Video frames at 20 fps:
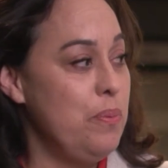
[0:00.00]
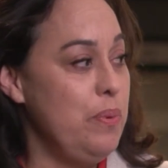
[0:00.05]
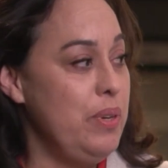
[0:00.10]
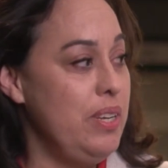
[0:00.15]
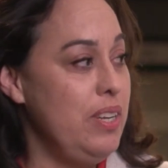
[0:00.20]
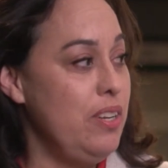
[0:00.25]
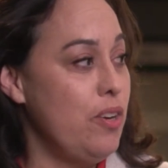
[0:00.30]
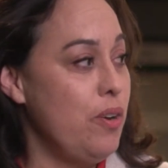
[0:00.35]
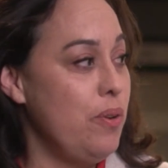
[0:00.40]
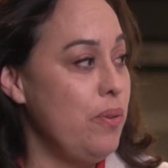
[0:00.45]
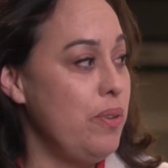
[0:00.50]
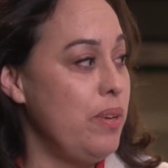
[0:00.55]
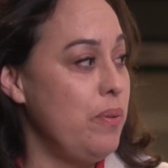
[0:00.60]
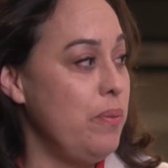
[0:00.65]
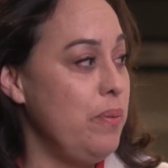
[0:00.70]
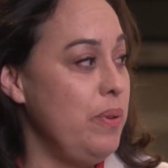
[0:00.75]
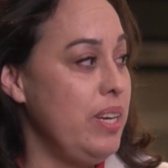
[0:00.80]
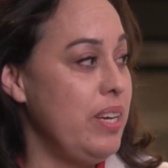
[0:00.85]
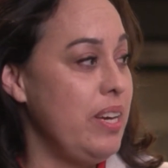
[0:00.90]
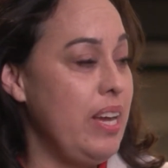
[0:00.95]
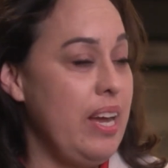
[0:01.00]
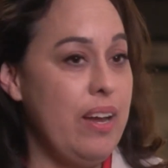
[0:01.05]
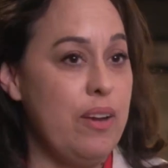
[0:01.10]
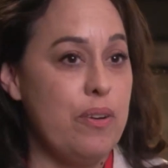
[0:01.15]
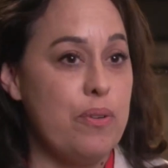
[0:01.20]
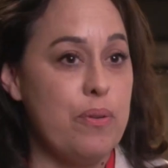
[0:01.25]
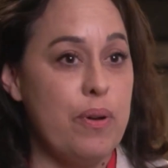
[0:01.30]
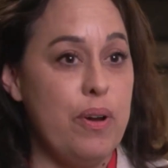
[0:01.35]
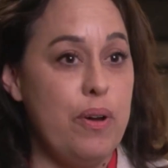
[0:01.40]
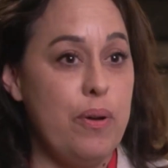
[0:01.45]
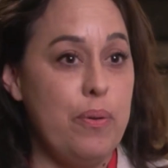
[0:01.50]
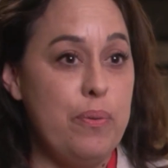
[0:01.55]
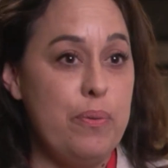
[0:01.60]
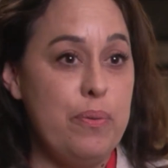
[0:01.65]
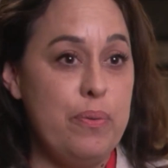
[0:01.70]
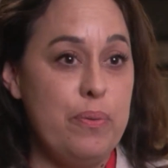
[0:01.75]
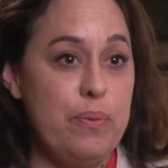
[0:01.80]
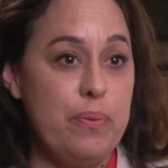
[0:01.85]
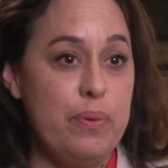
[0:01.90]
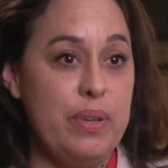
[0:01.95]
We know that we can't
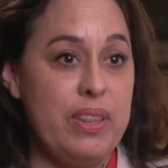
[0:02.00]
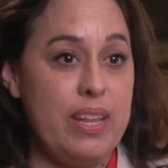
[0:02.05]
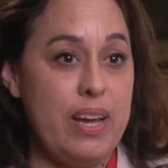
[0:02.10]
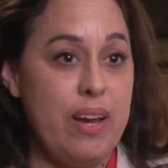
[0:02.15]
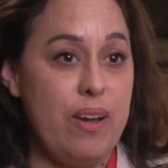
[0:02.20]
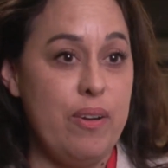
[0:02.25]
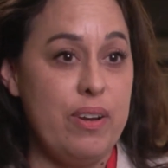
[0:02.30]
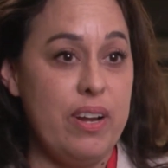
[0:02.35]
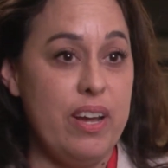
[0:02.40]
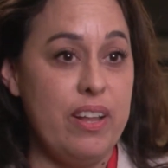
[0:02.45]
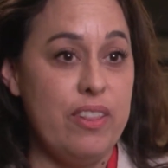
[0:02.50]
grow without